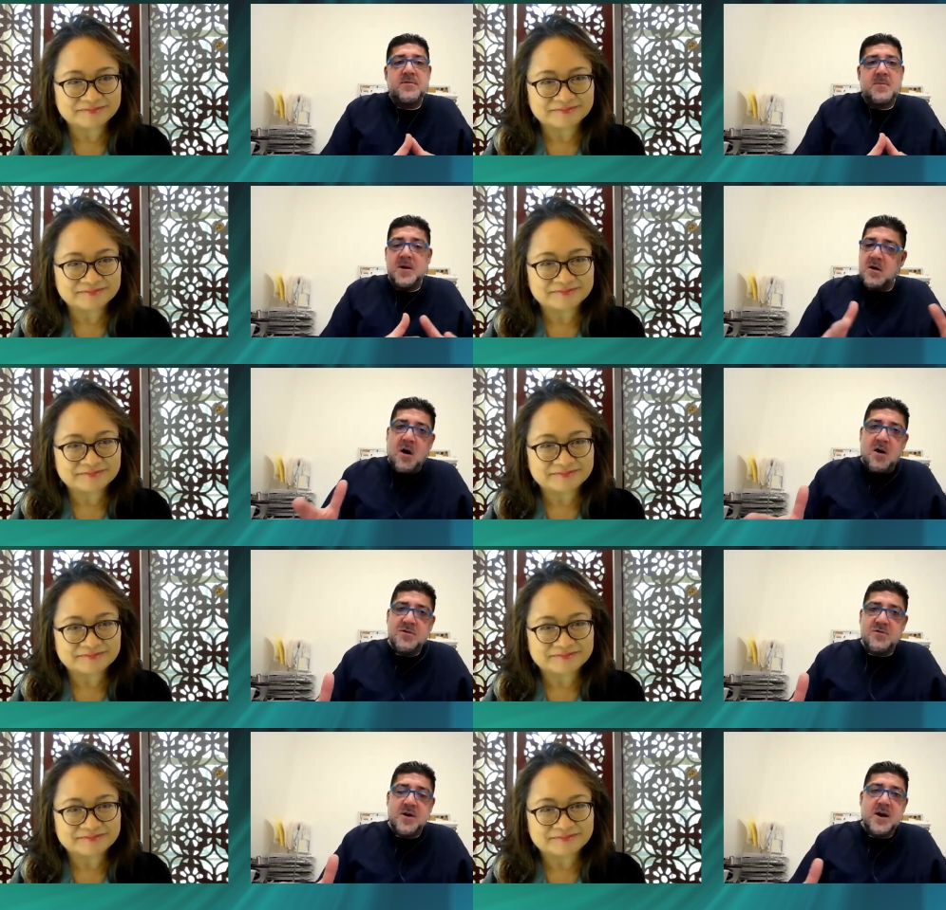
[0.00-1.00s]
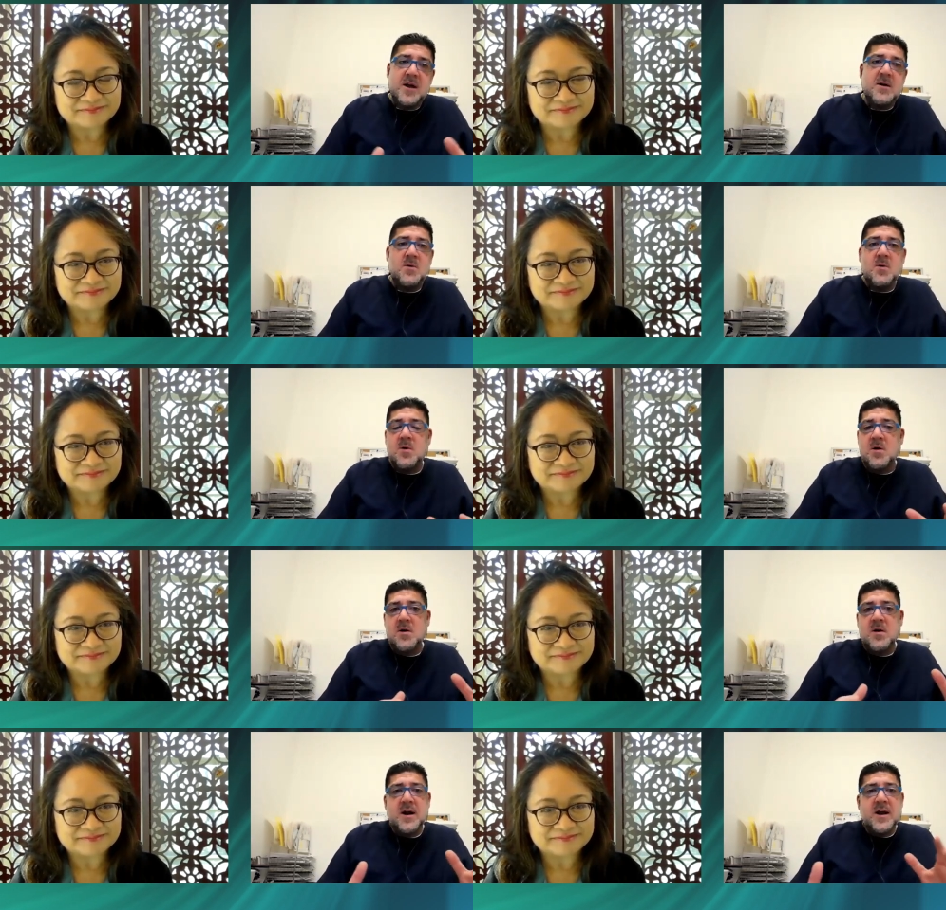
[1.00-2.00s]
Speaker 1: have to be on all three,
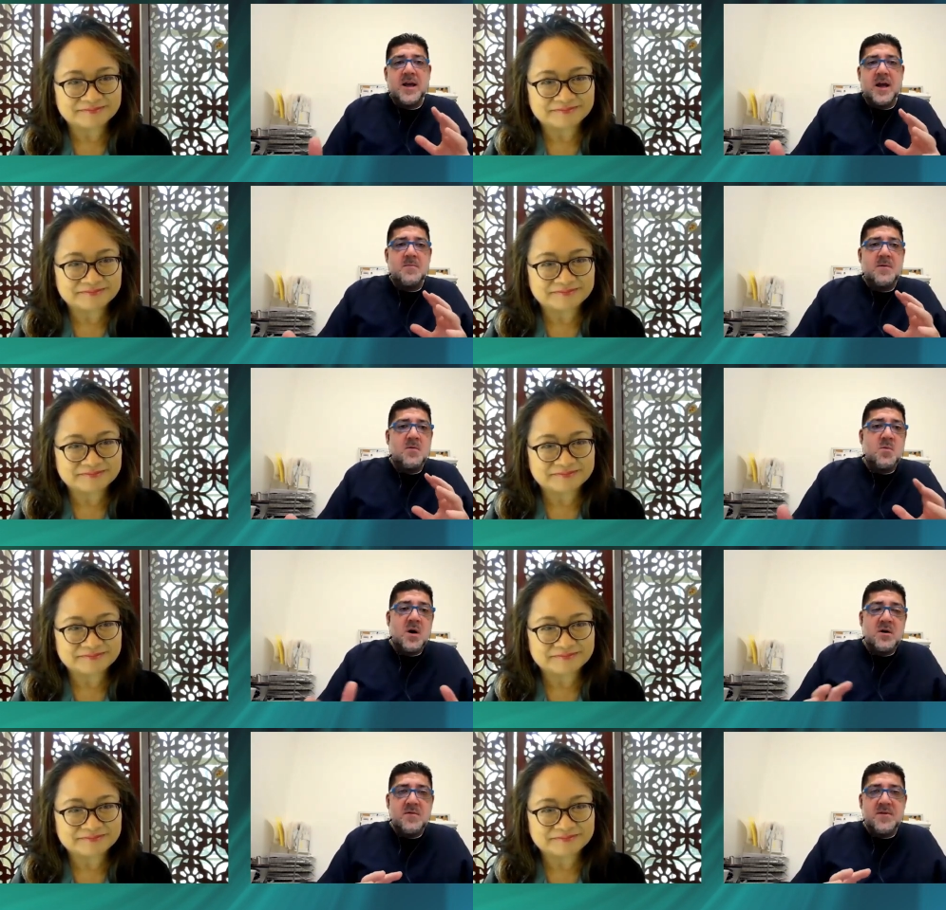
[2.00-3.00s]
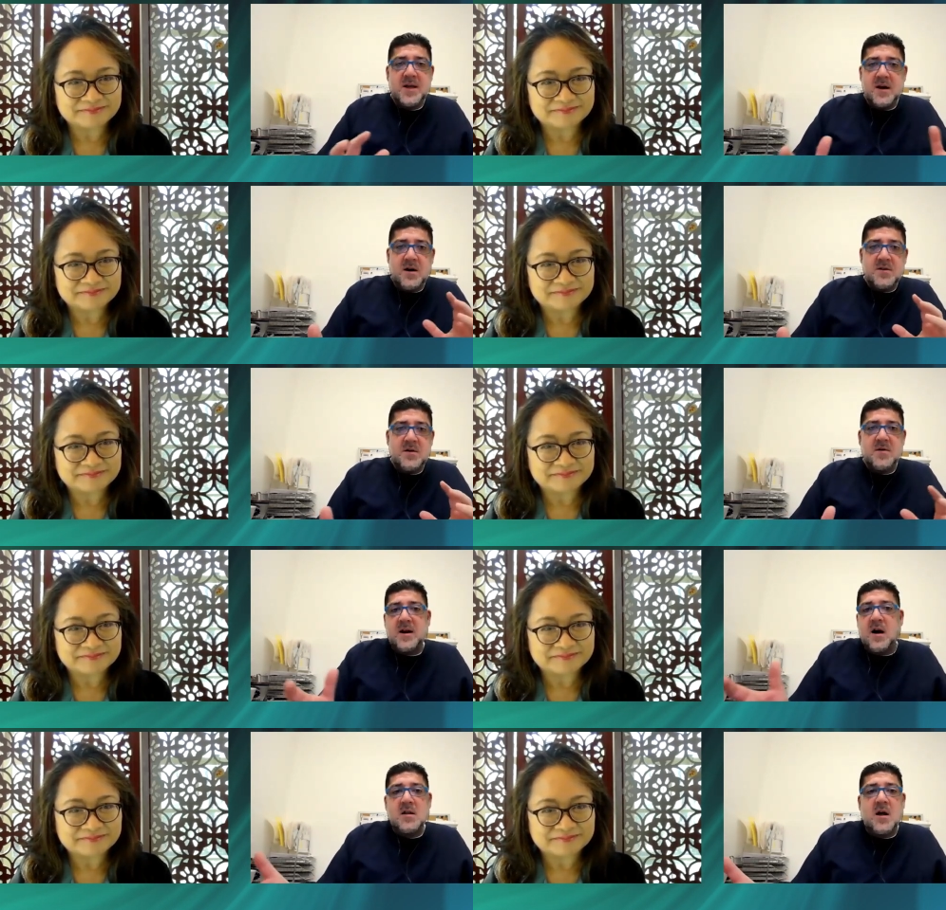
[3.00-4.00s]
or can it be one over the other,
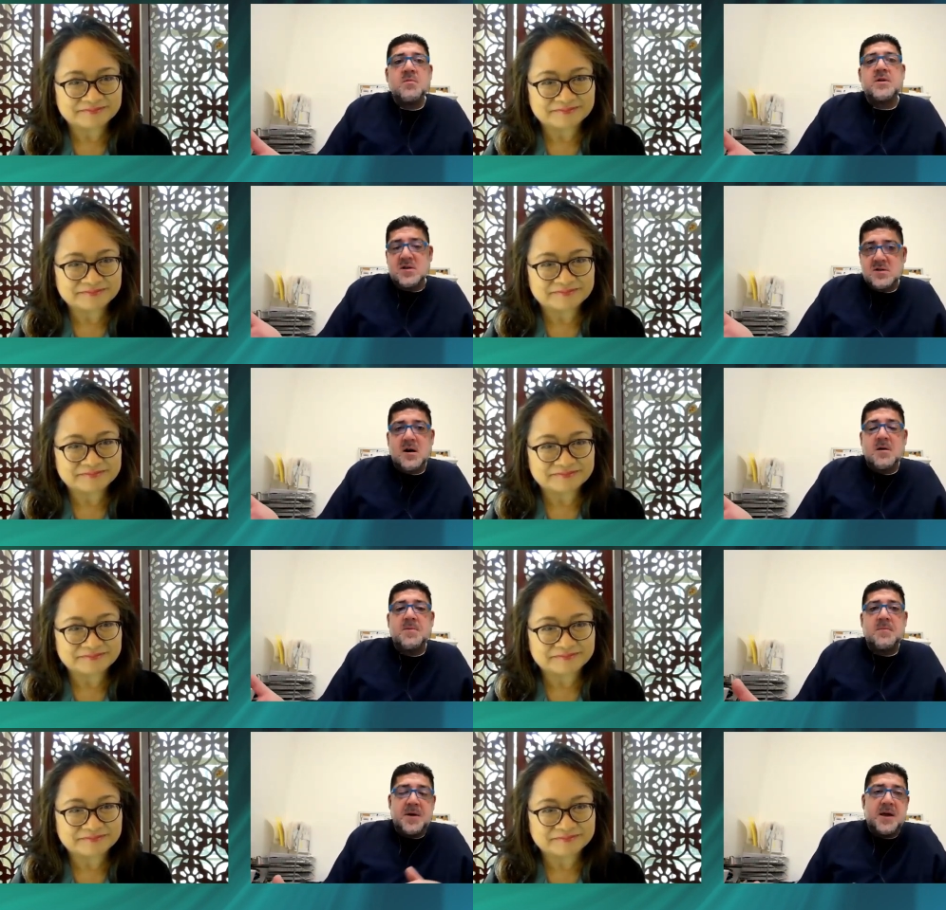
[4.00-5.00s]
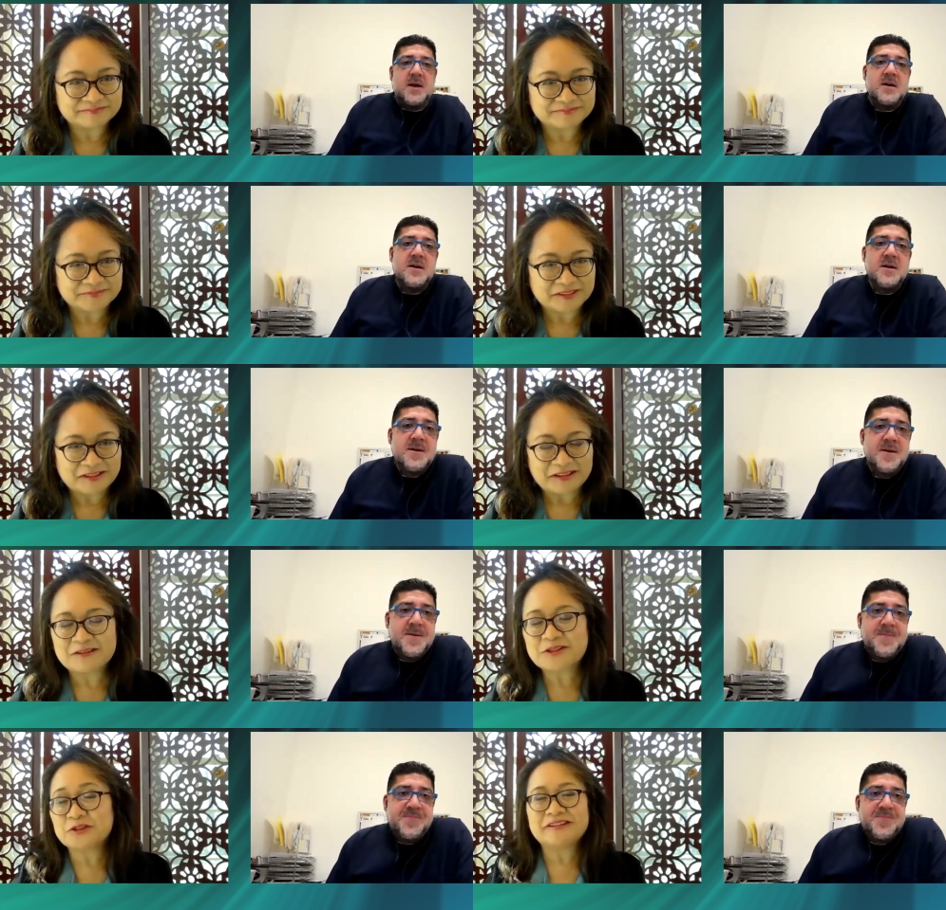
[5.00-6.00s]
and how long would this therapy be?
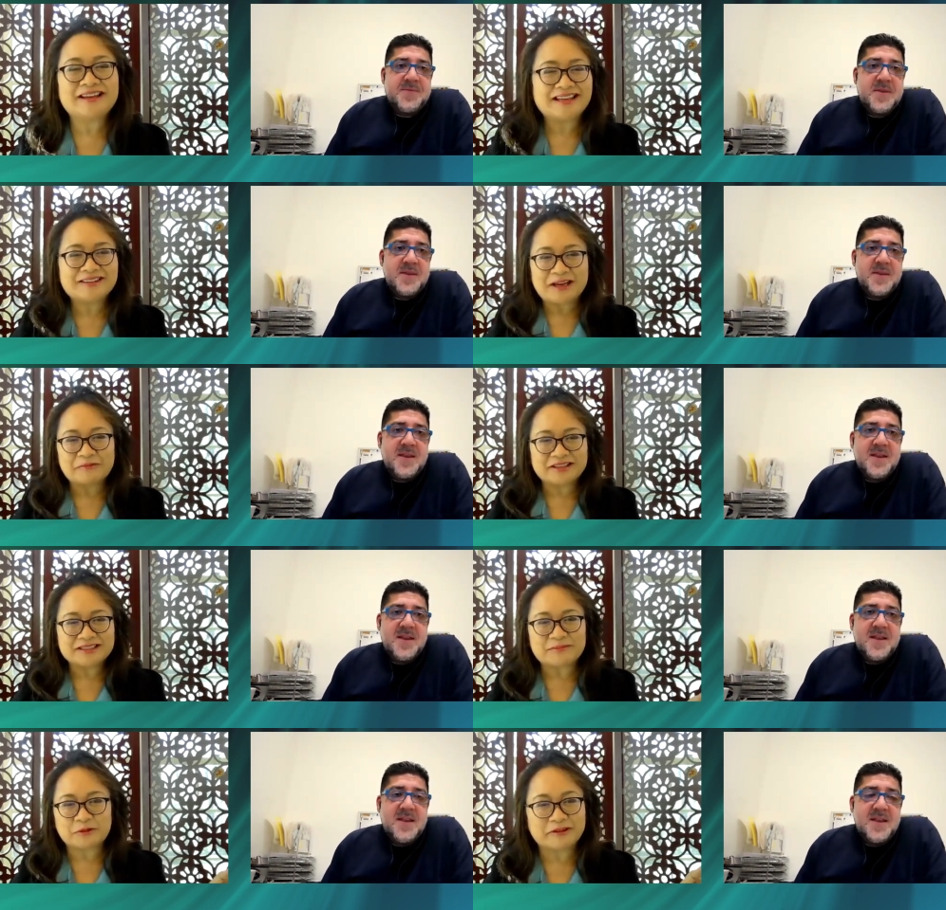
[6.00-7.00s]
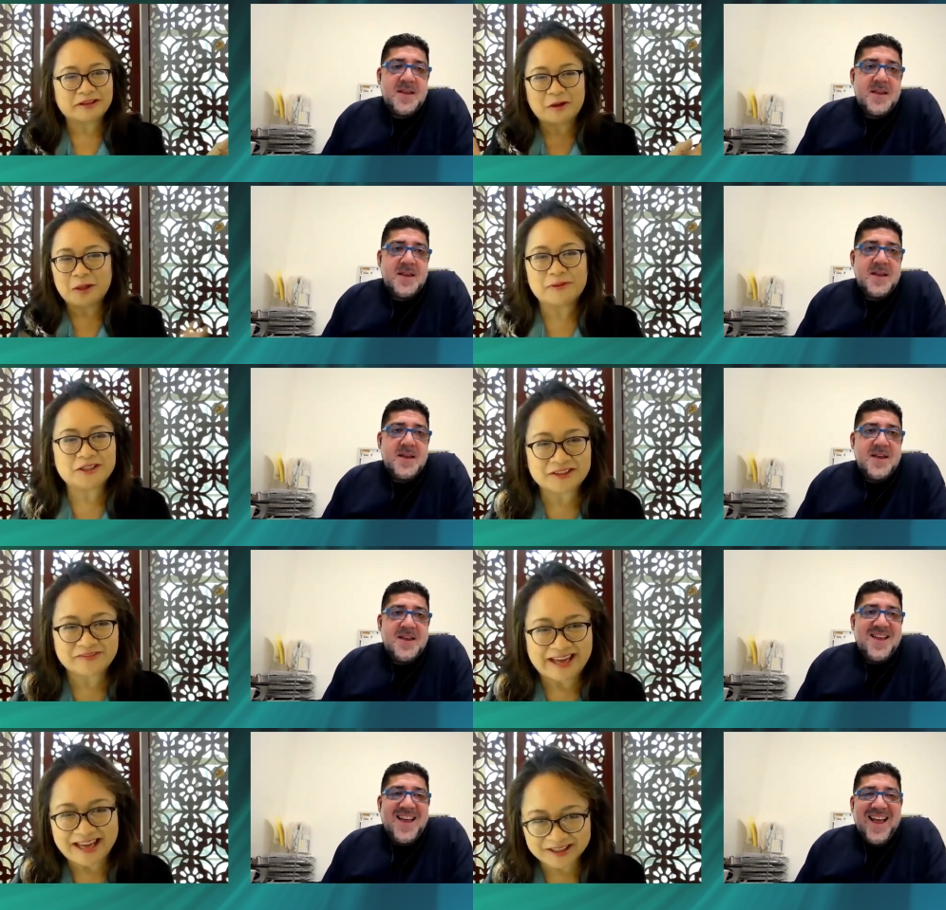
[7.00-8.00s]
Speaker 2: That's true. Yeah, I, I, realize I'm throwing a whole
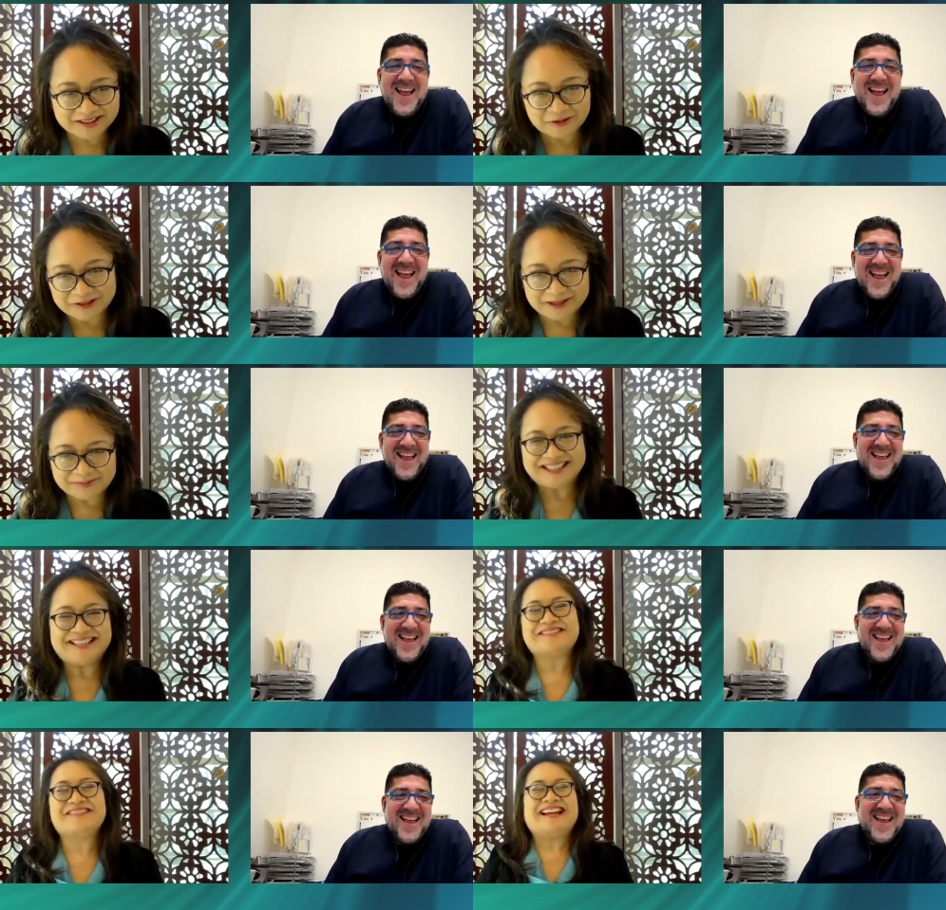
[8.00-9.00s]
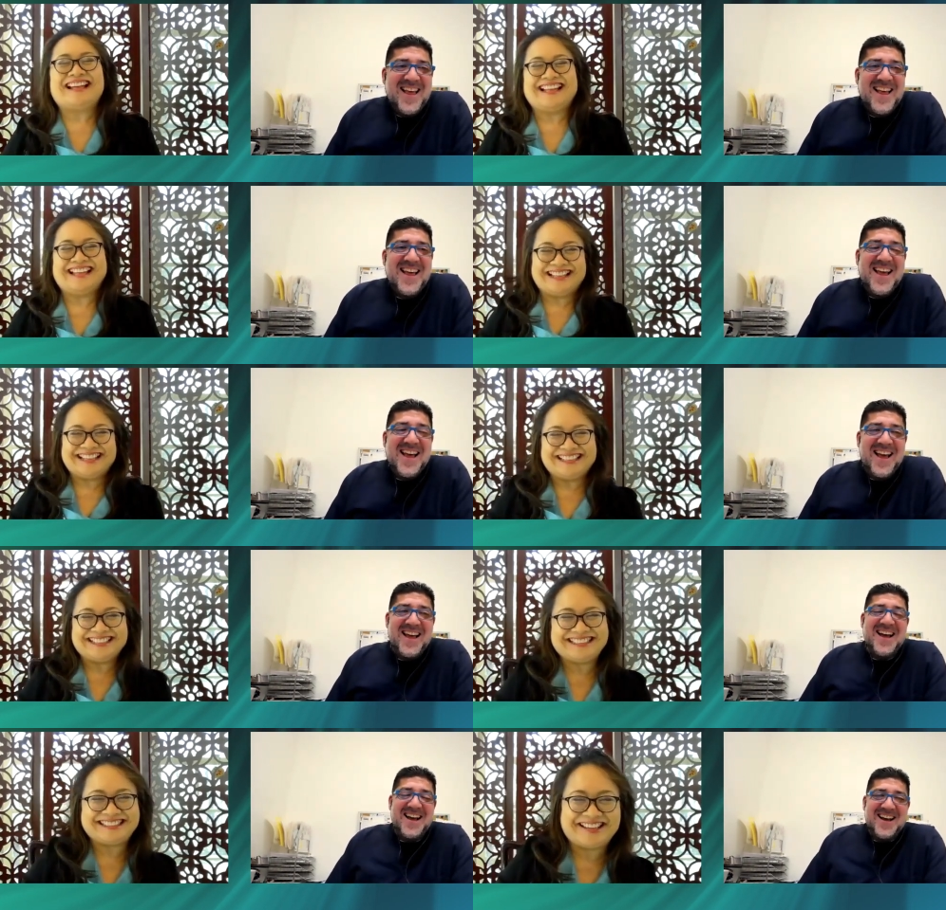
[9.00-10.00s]
bunch of acronyms at you.
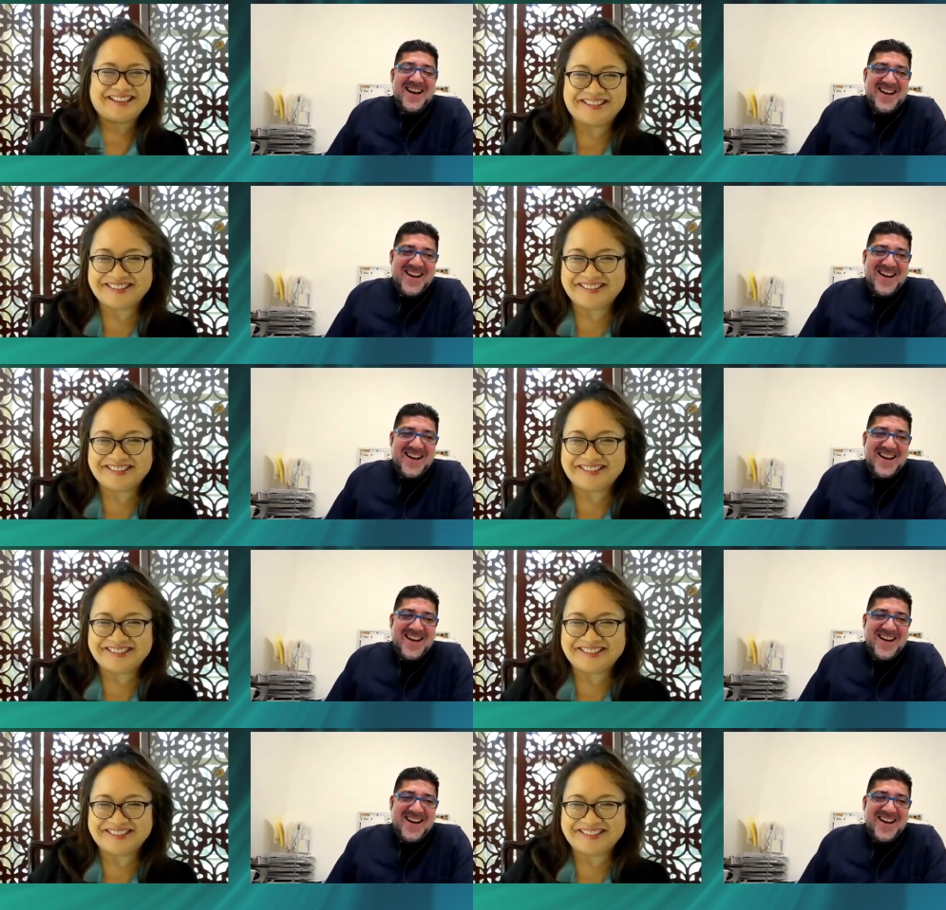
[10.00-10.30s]
so,